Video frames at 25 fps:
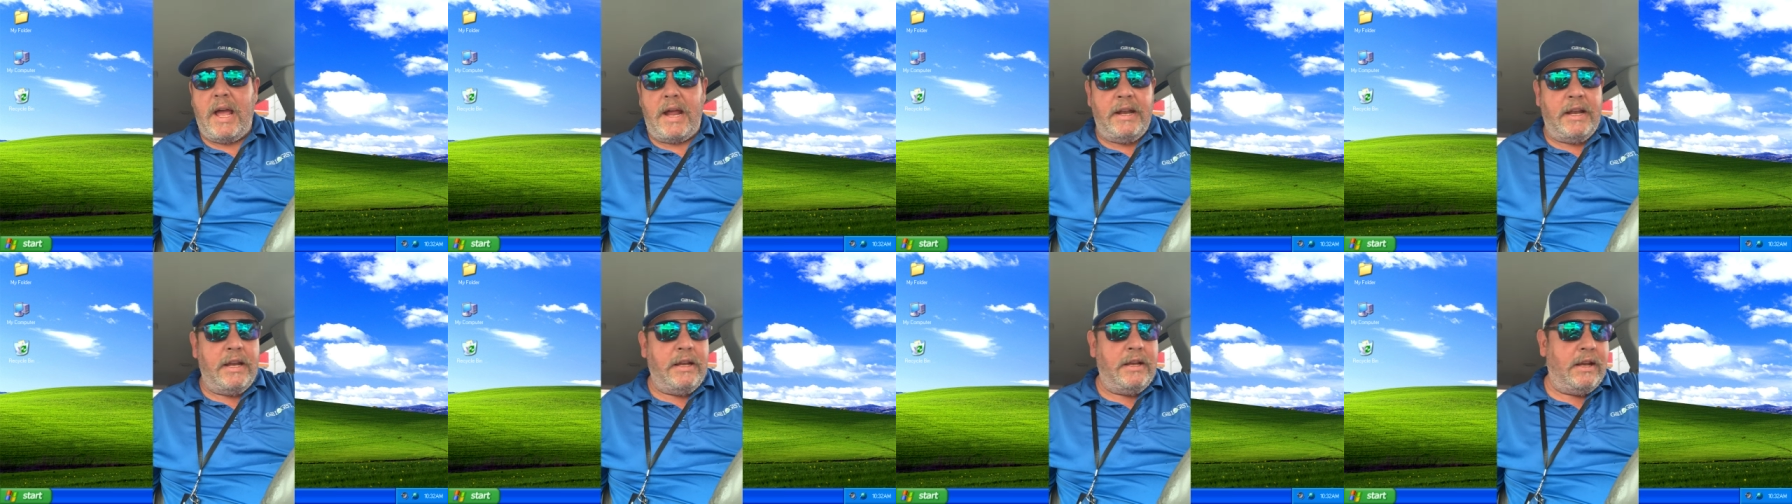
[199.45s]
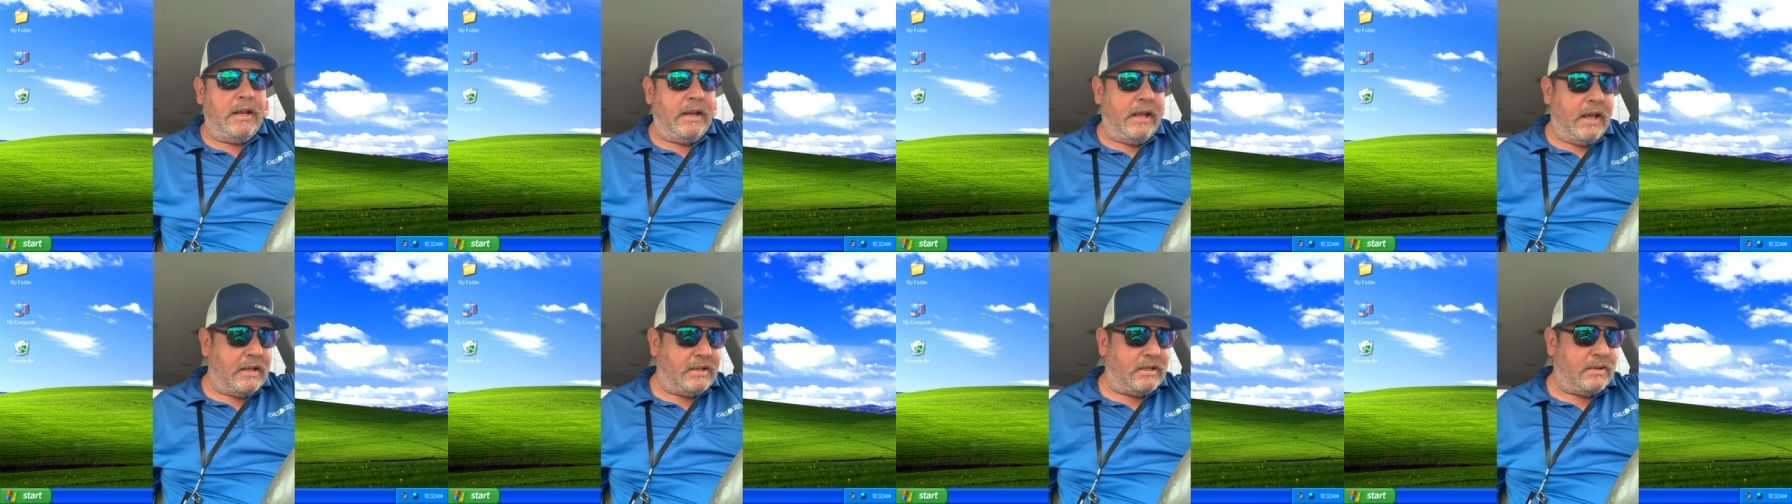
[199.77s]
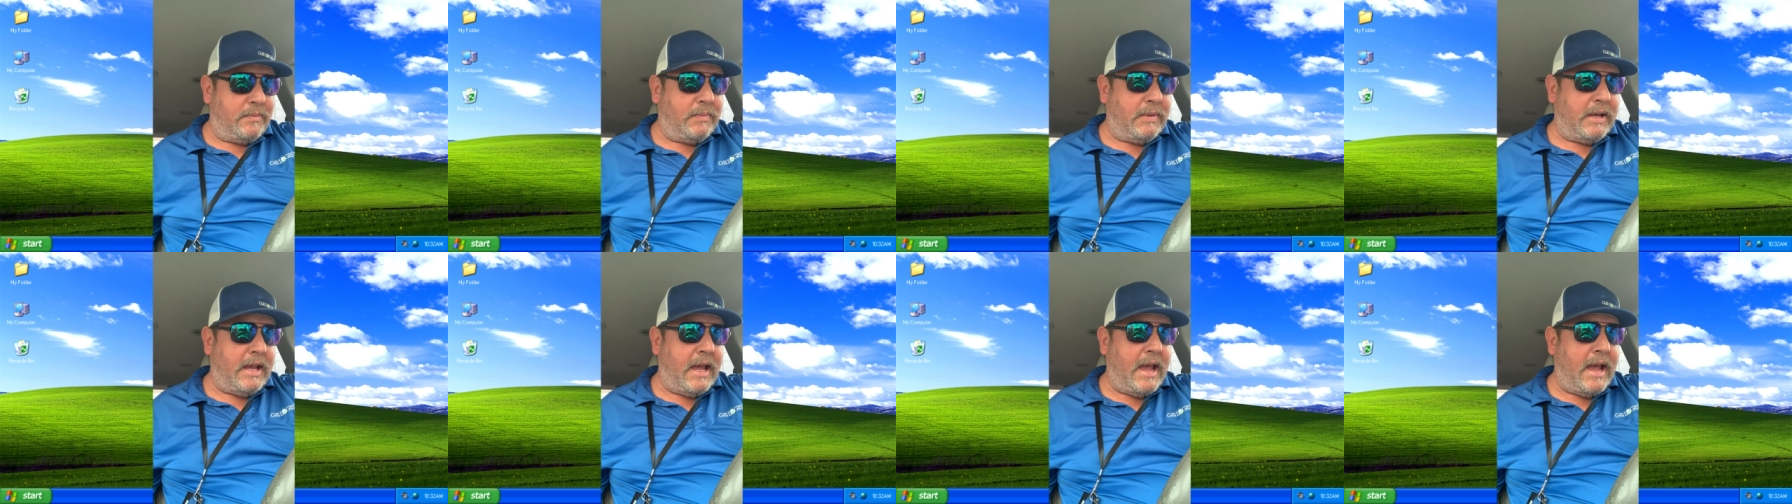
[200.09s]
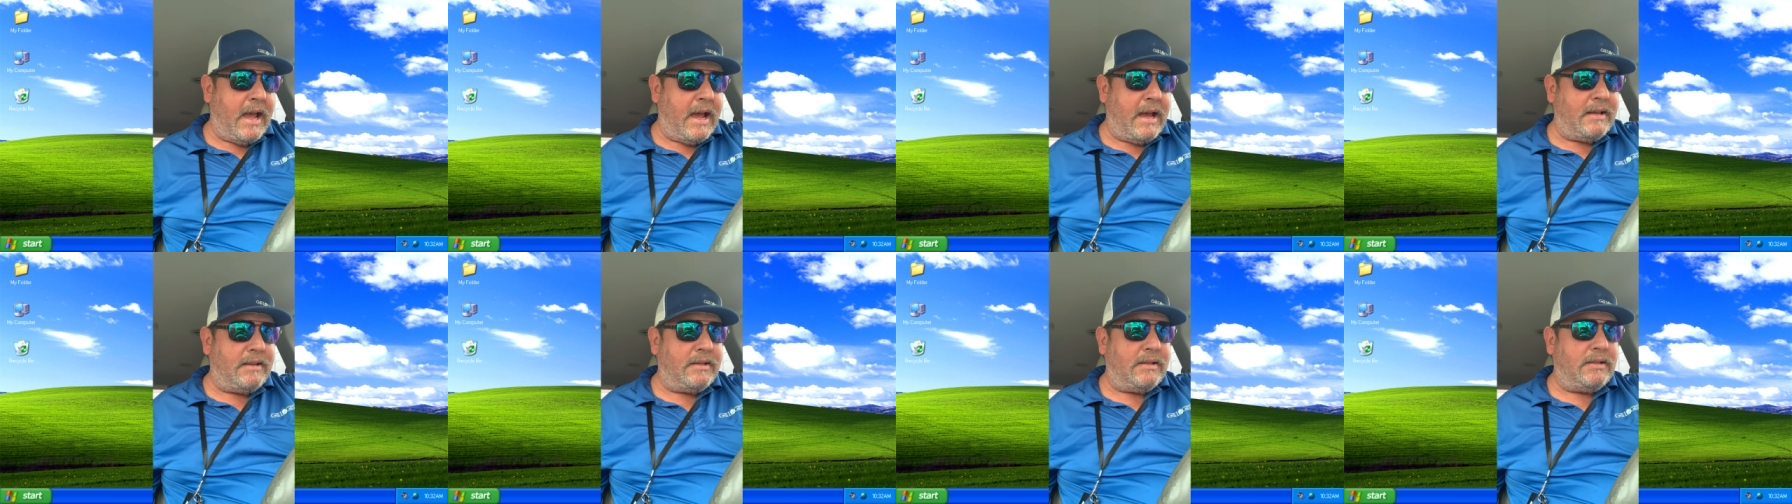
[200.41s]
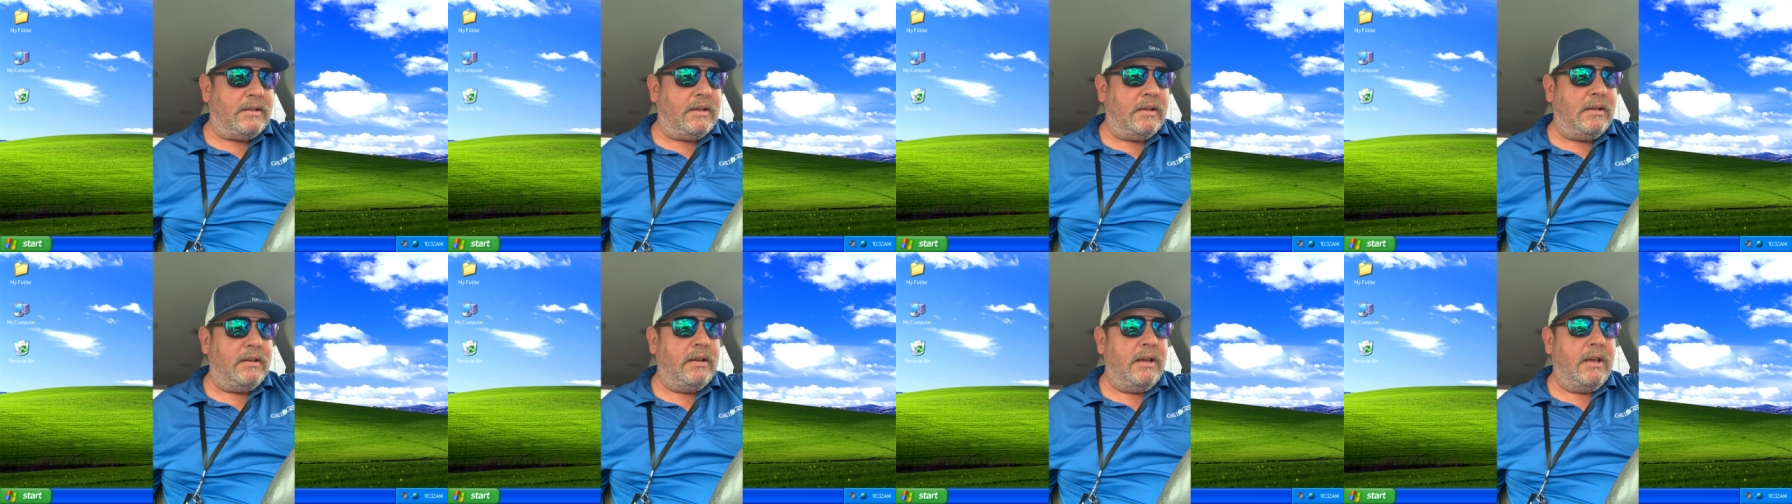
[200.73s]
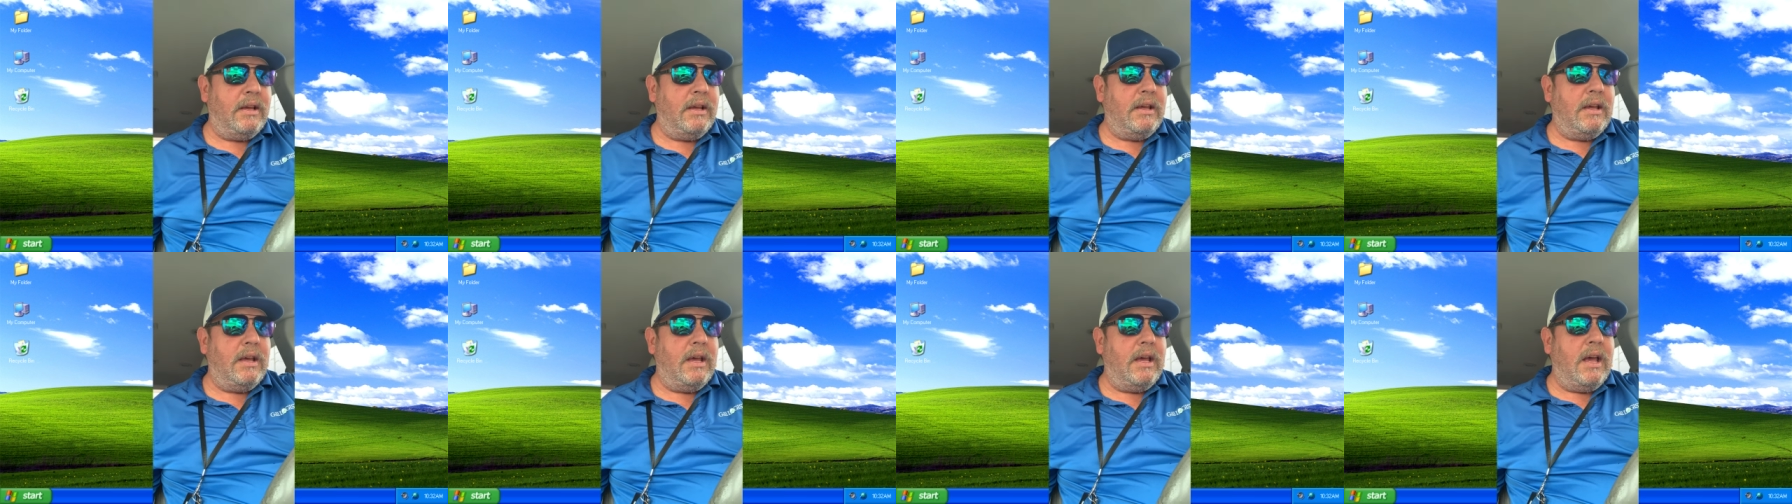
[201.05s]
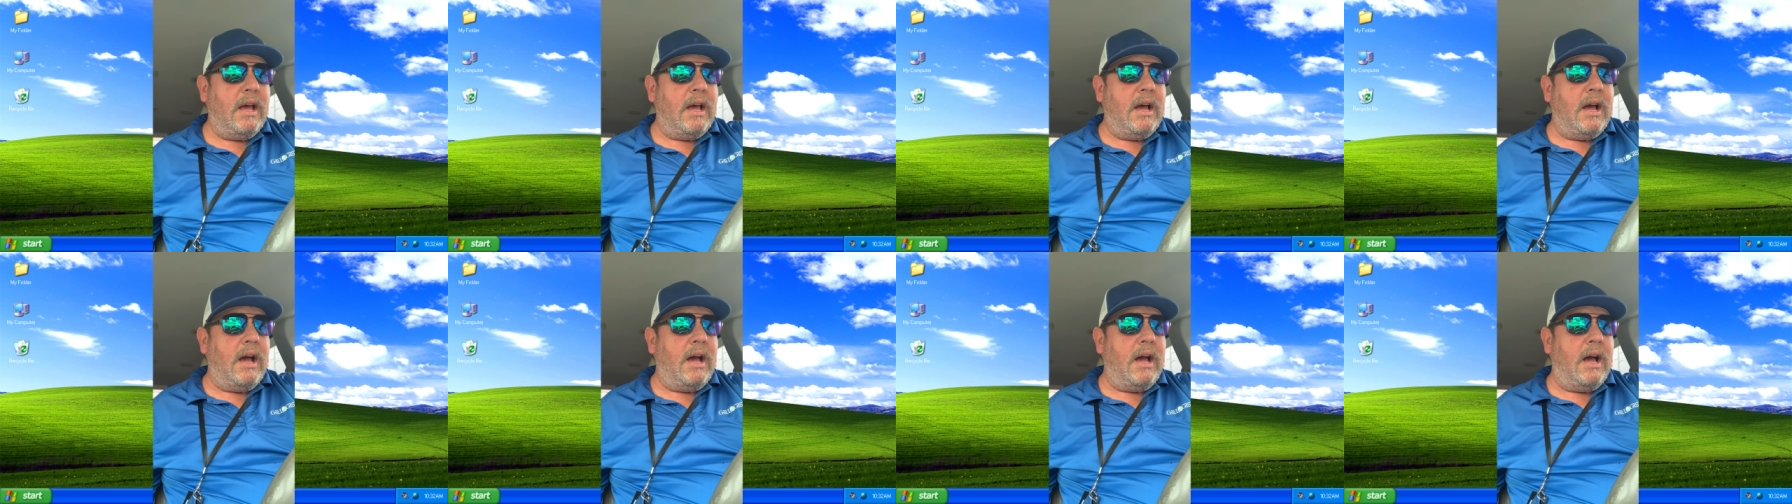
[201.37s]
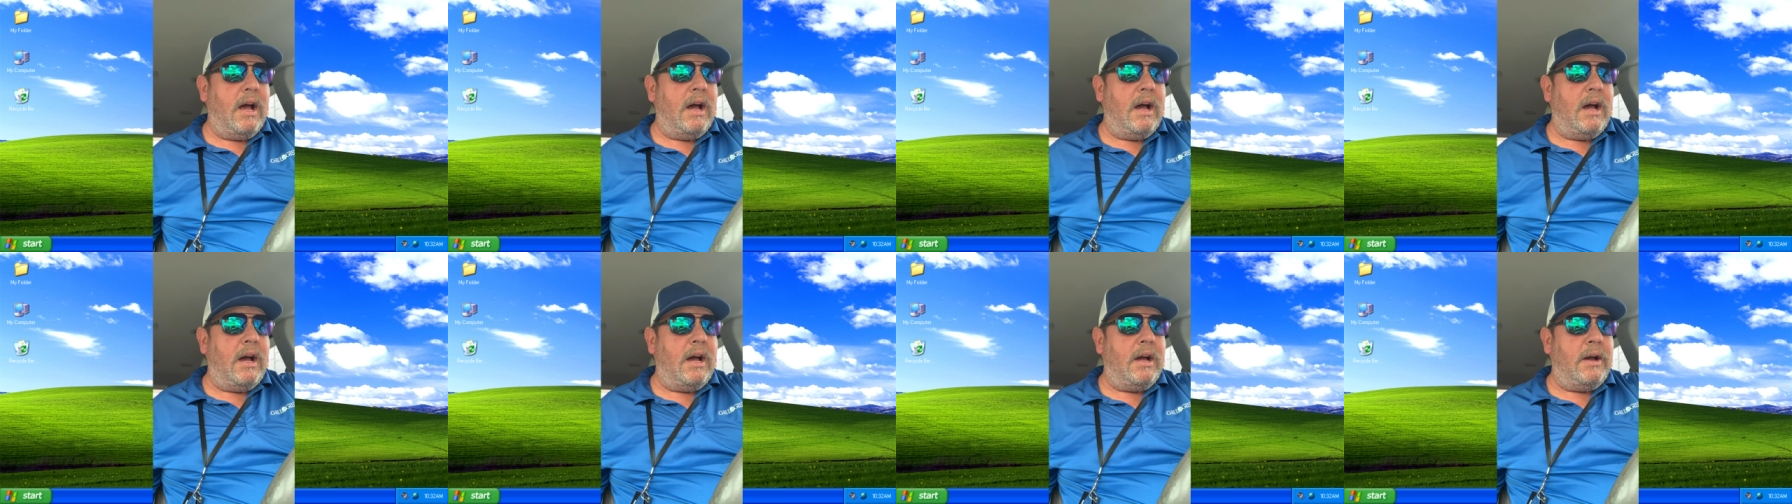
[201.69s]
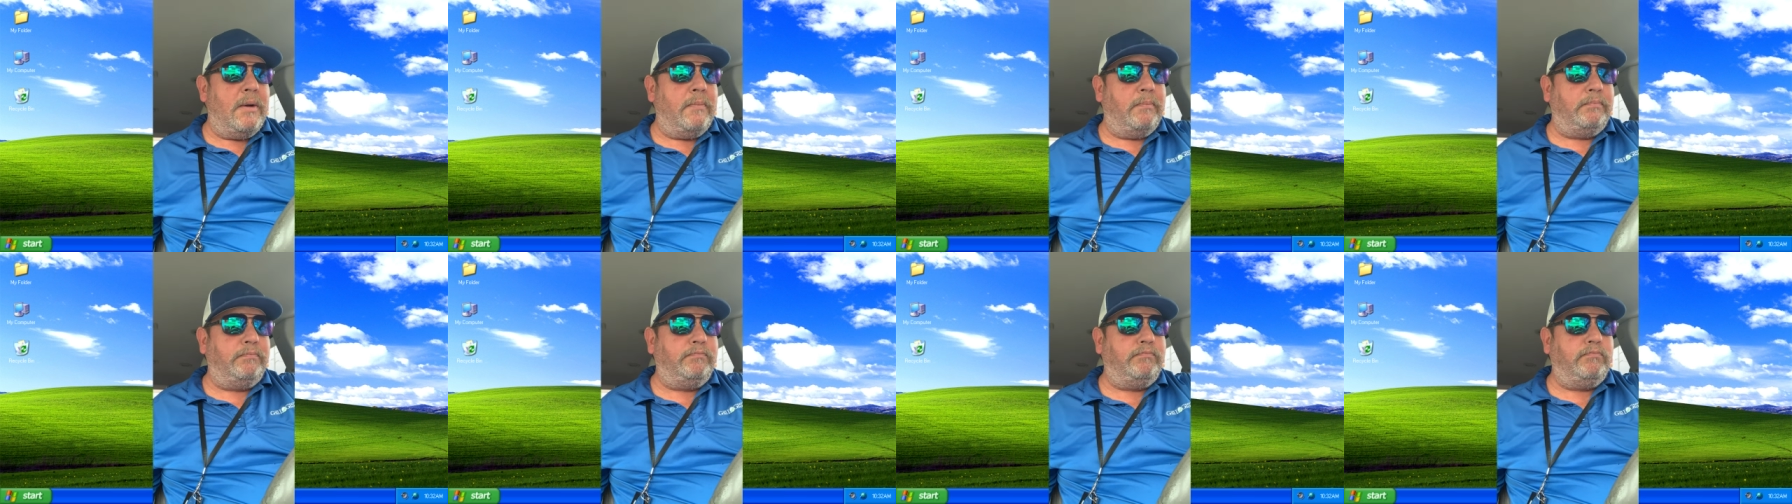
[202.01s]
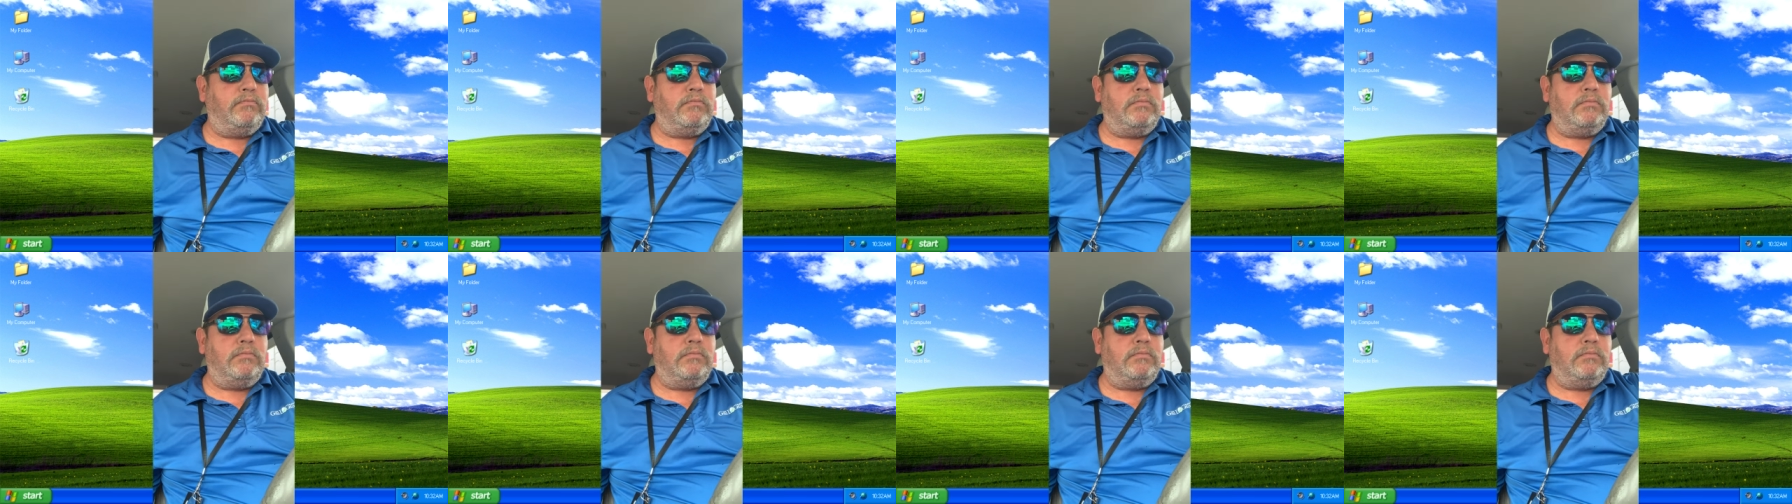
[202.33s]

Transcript: I needed to get some gas. Um,